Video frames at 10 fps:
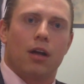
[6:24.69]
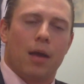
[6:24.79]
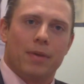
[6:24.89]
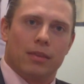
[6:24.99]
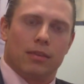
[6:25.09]

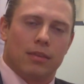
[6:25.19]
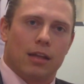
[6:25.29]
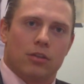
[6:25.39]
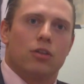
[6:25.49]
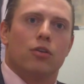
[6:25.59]
I mean,
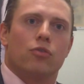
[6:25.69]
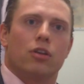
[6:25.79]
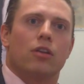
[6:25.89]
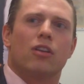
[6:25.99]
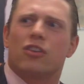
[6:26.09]
that's
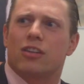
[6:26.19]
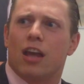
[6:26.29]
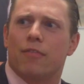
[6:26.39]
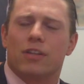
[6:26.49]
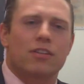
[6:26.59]
huge, and
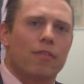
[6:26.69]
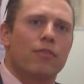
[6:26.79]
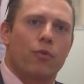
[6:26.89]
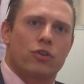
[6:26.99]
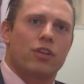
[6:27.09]
every
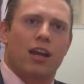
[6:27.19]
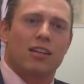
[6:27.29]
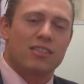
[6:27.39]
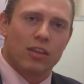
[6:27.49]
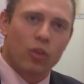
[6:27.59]
74
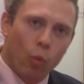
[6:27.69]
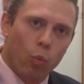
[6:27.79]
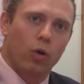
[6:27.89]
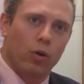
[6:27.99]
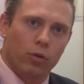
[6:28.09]
seconds in the
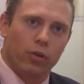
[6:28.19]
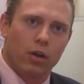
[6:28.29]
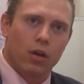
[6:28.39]
world,